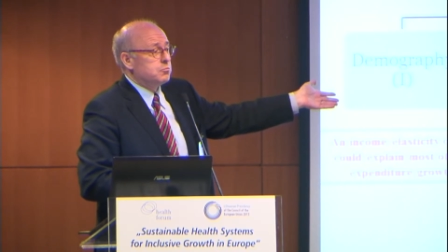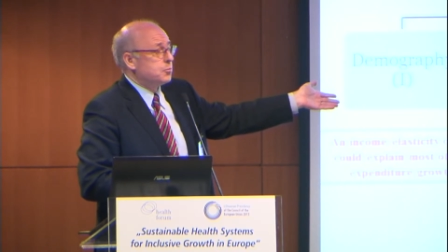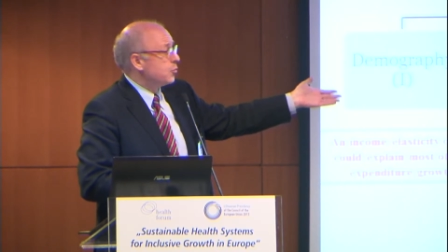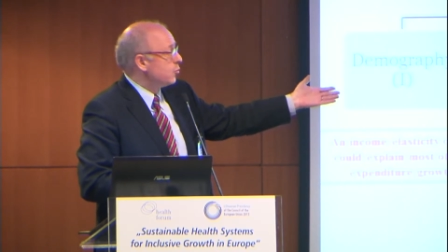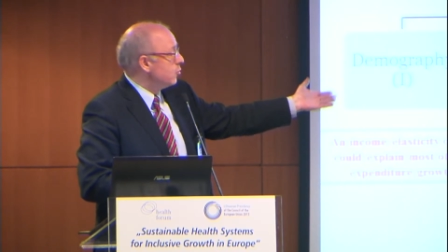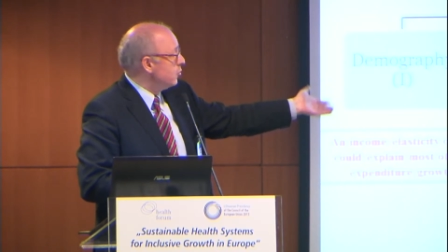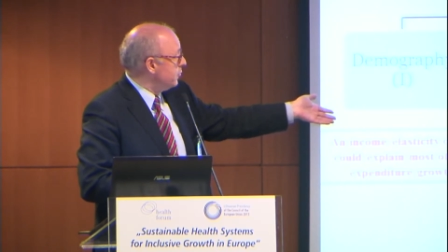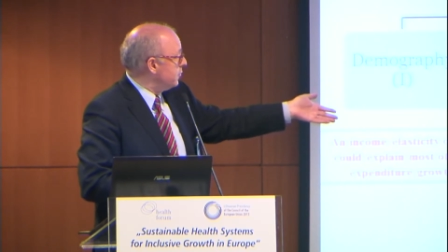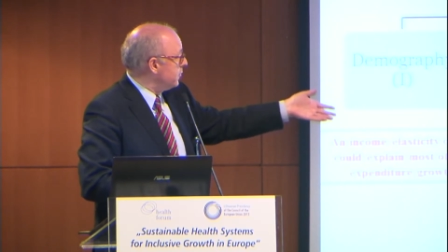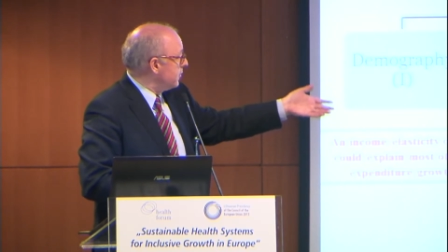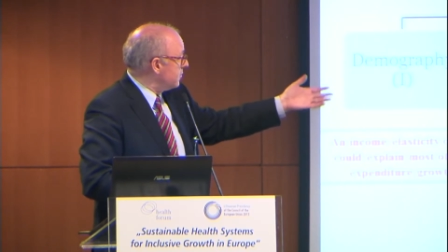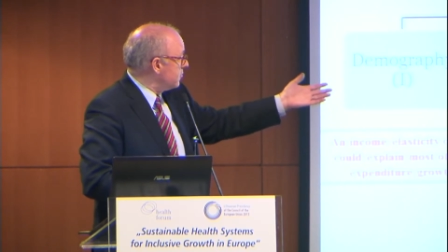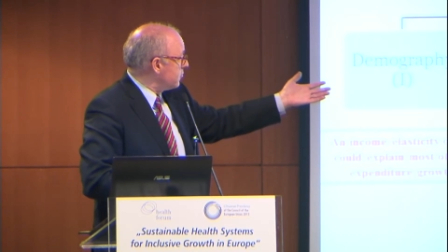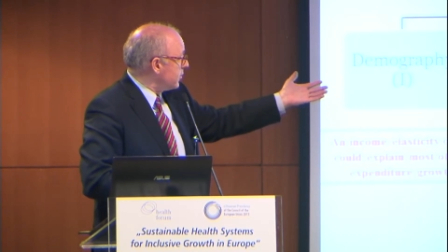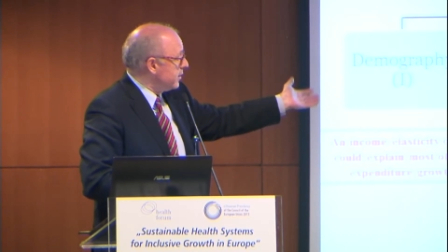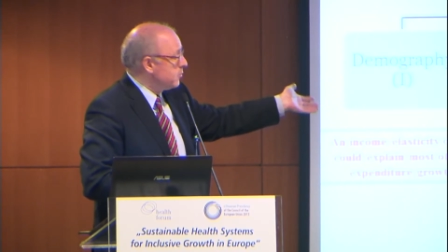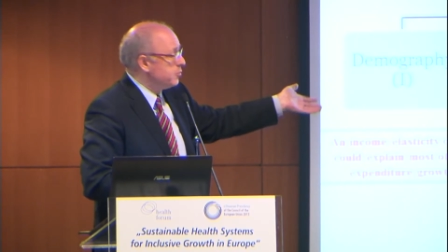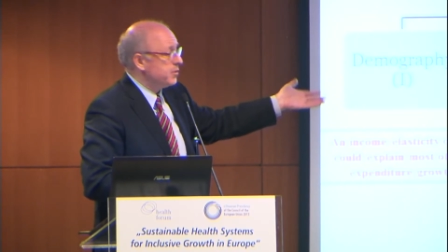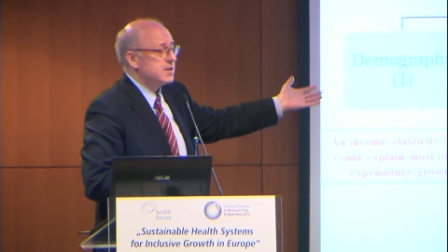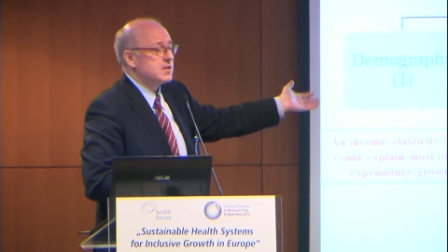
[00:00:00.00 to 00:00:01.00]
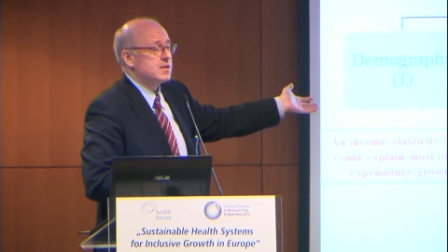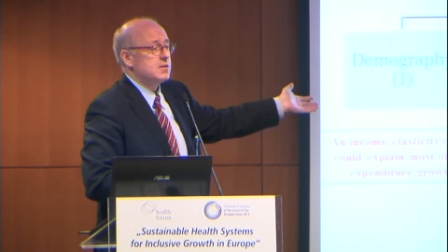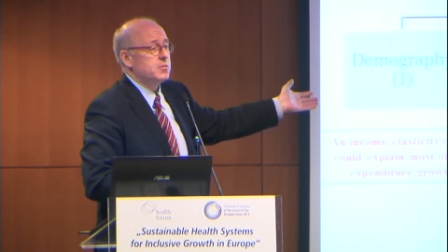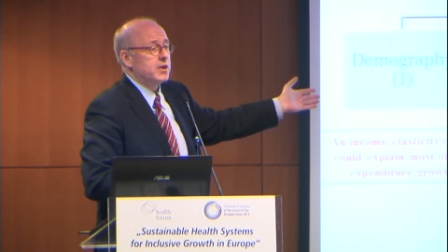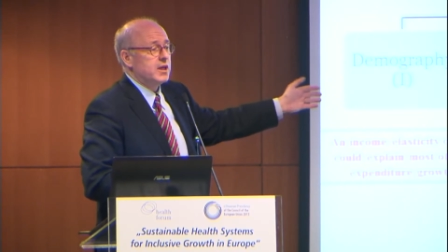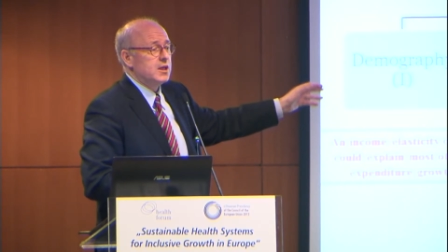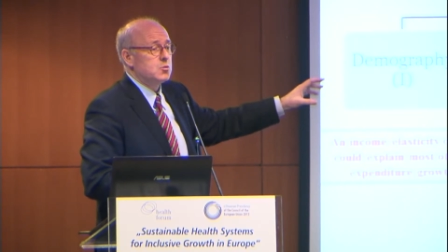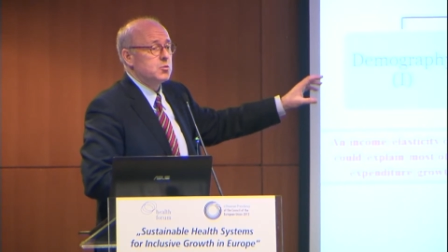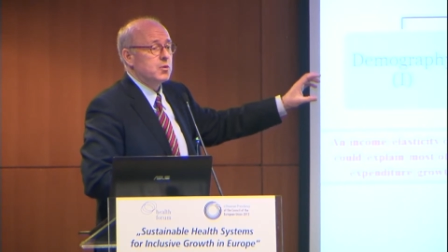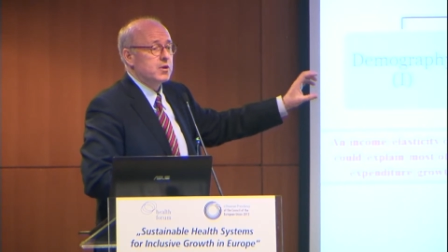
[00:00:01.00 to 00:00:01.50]
prove or try to
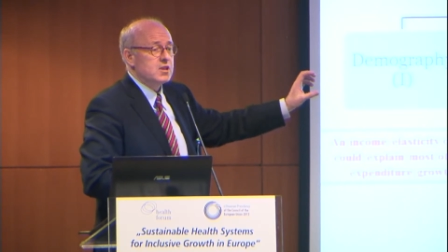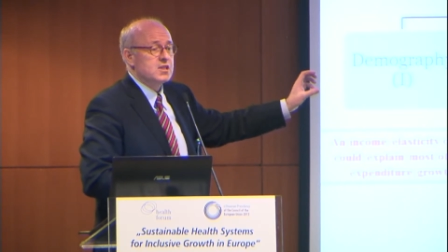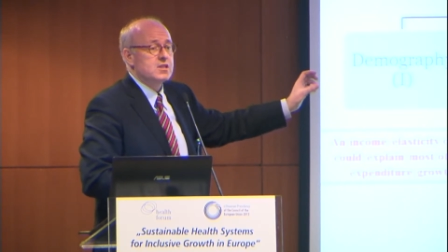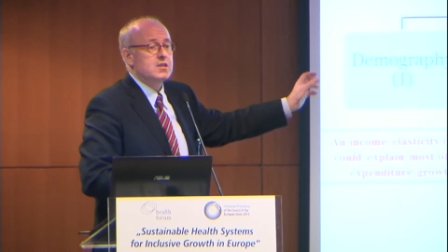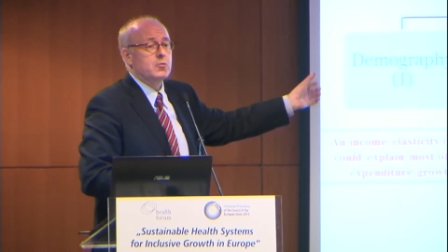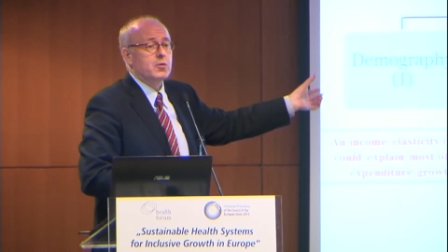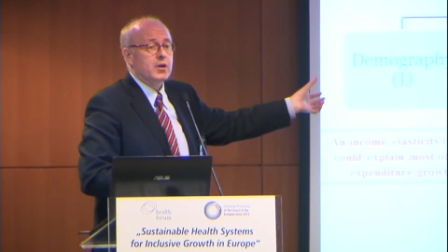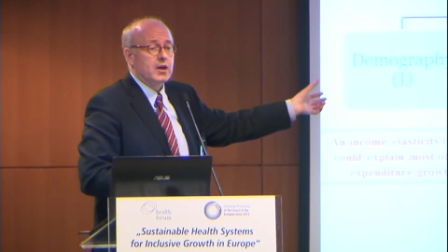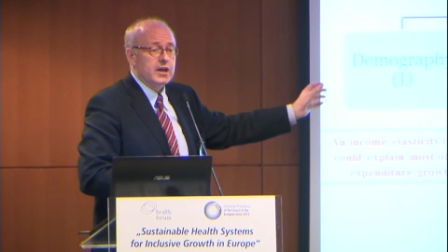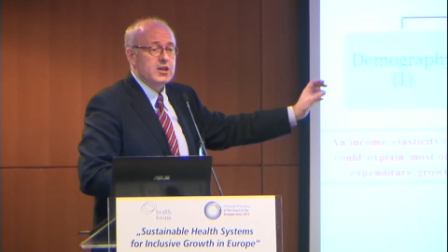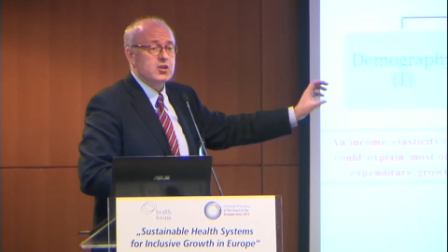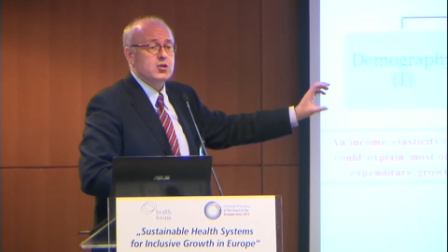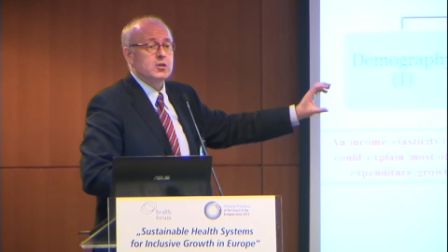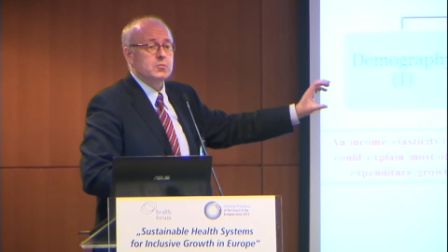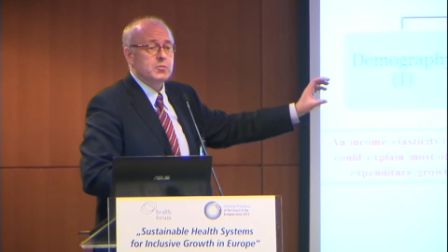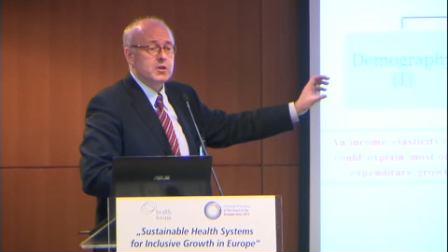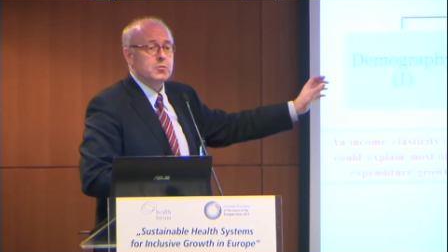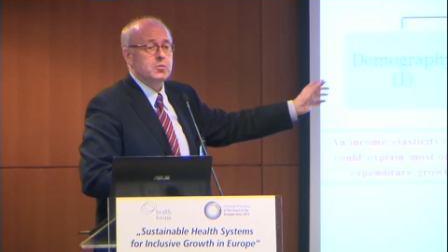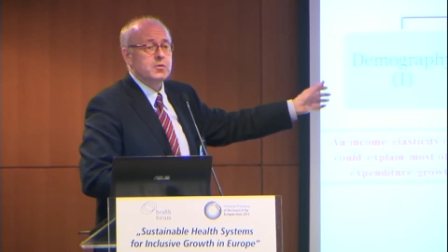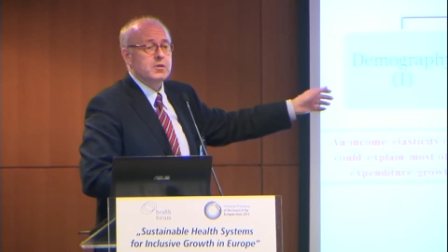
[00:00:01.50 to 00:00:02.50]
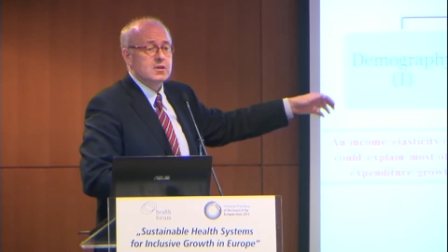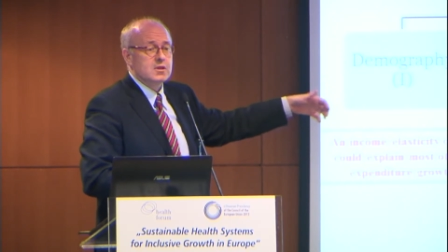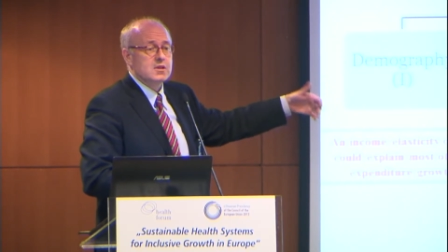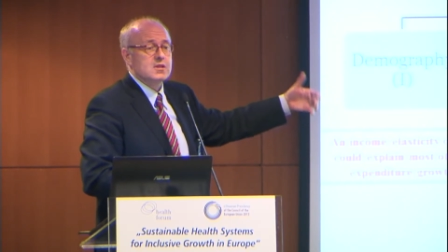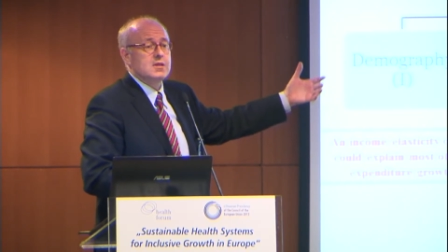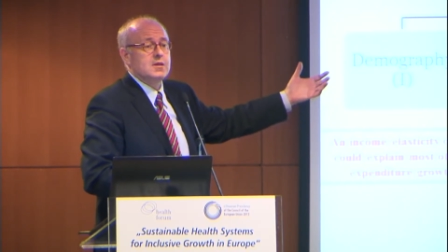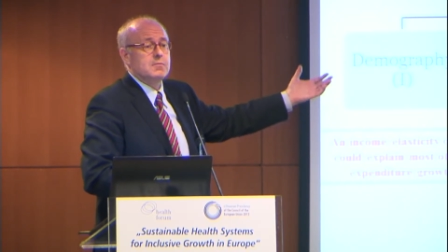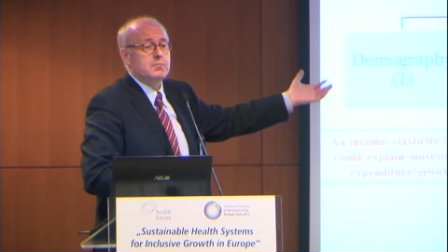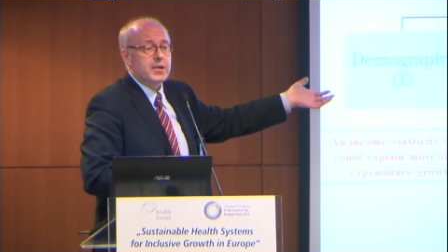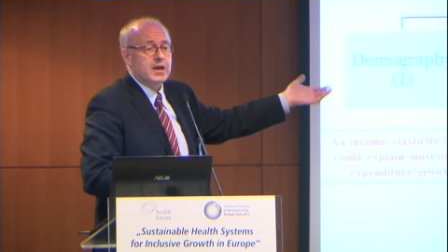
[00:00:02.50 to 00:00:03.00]
estimate what is the relation between
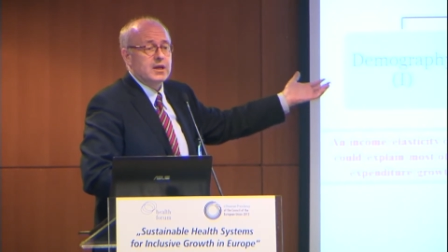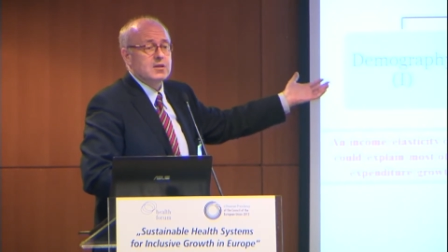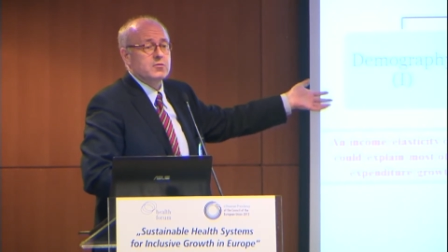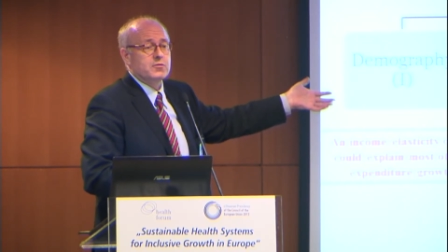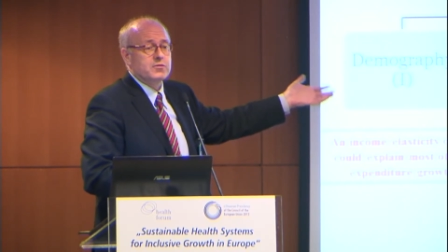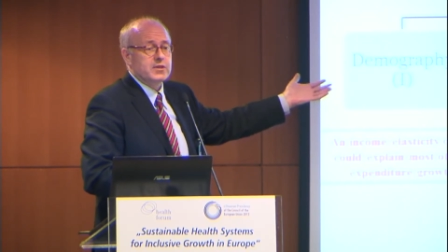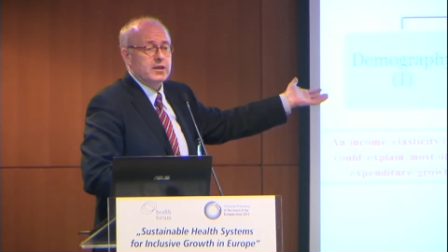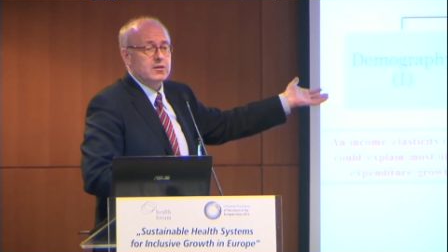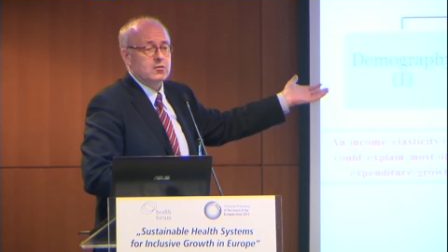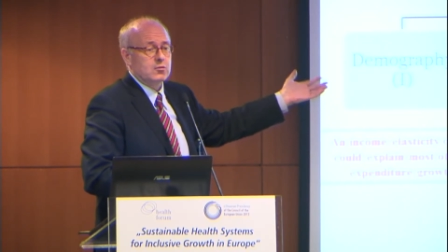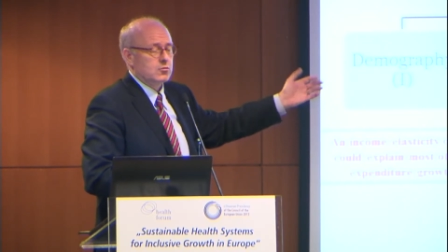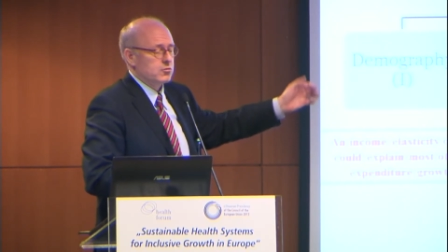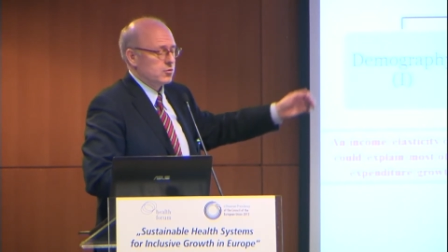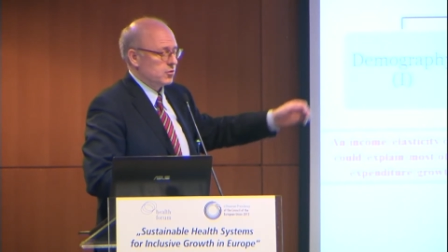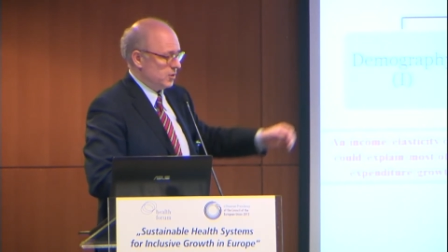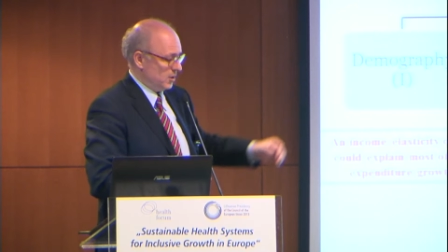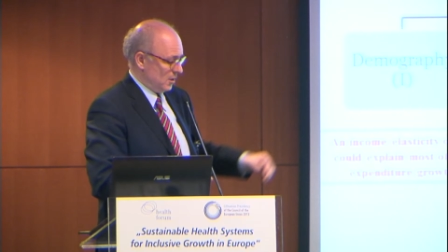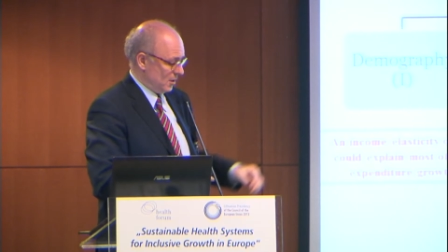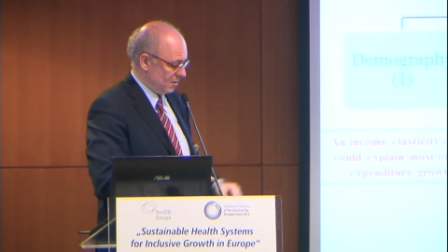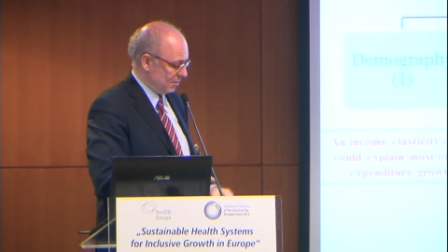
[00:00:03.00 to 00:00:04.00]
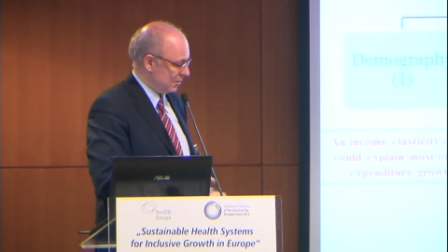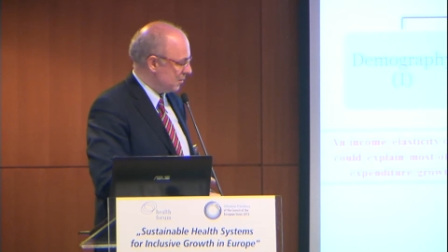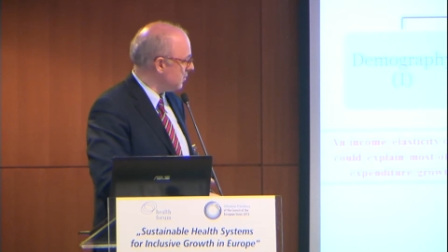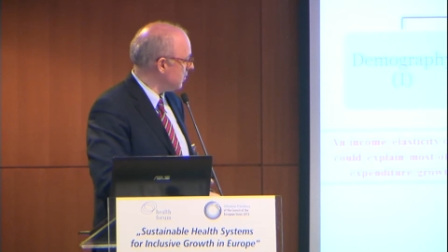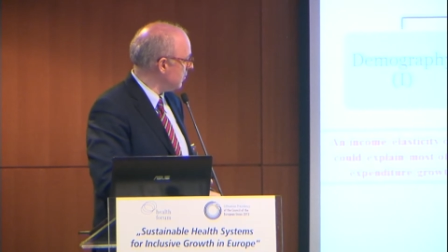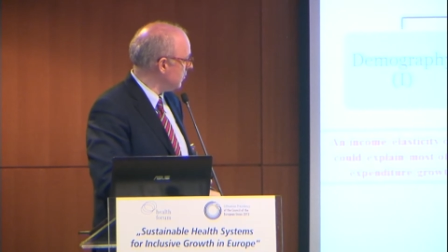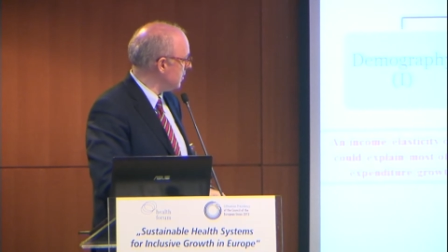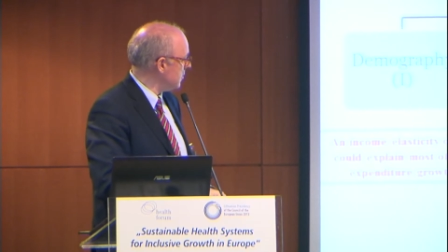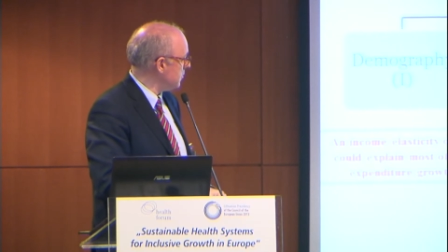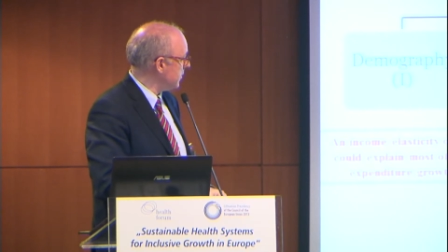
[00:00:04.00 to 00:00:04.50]
this impact of technology on
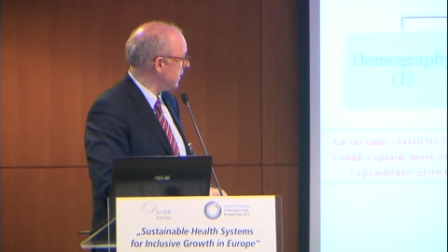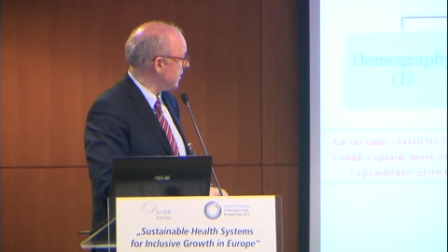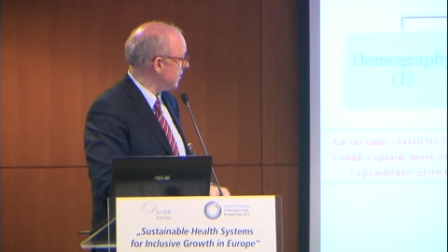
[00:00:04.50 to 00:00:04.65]
demand.